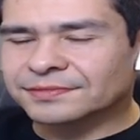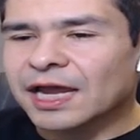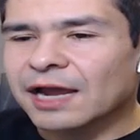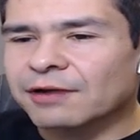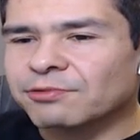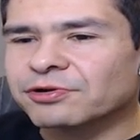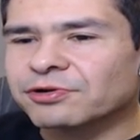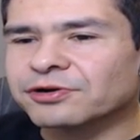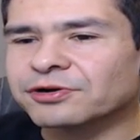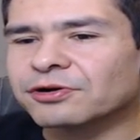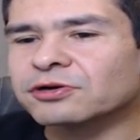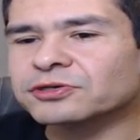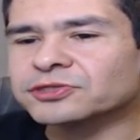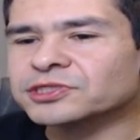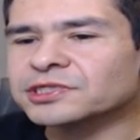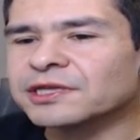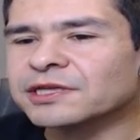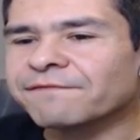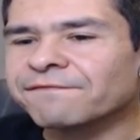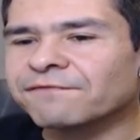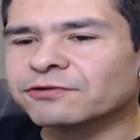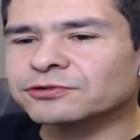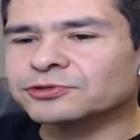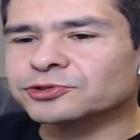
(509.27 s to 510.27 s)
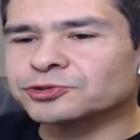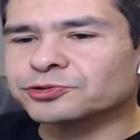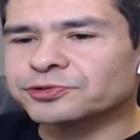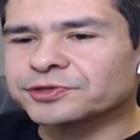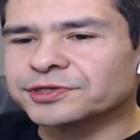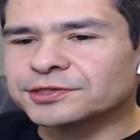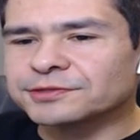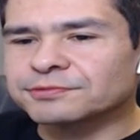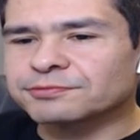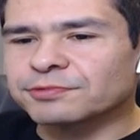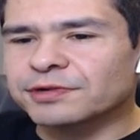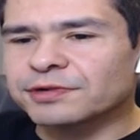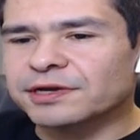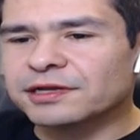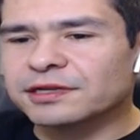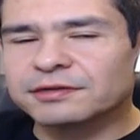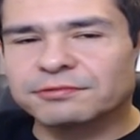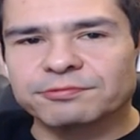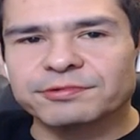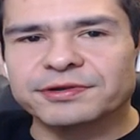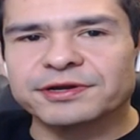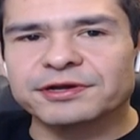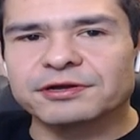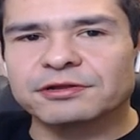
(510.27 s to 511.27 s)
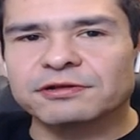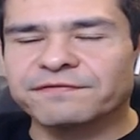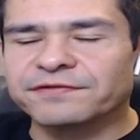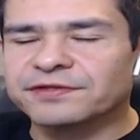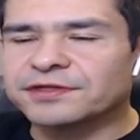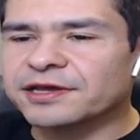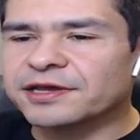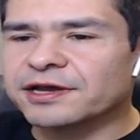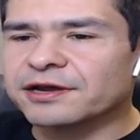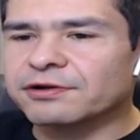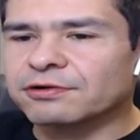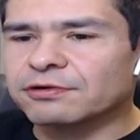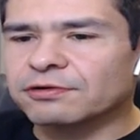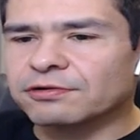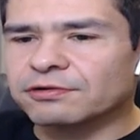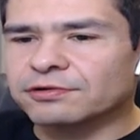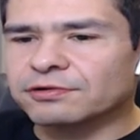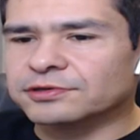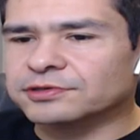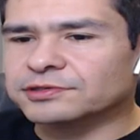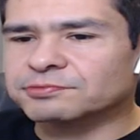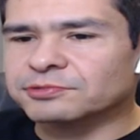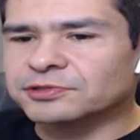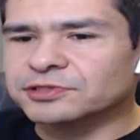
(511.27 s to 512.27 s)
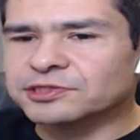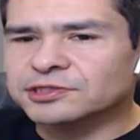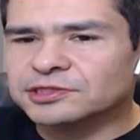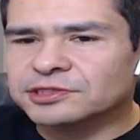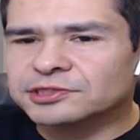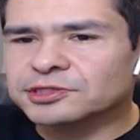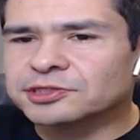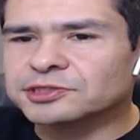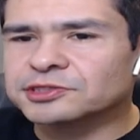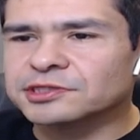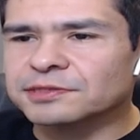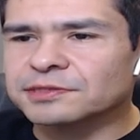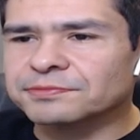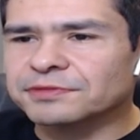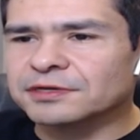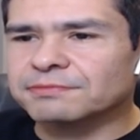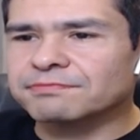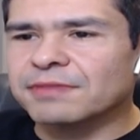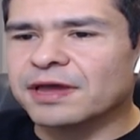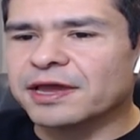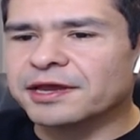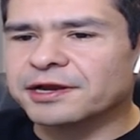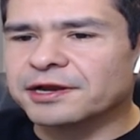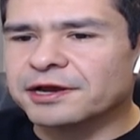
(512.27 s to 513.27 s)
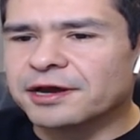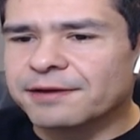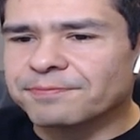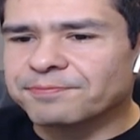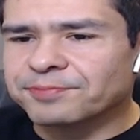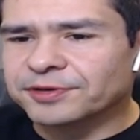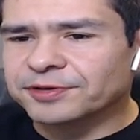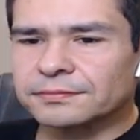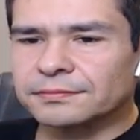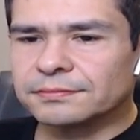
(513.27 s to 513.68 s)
I wonder, are Sephora trees real over there, or was this just something made up?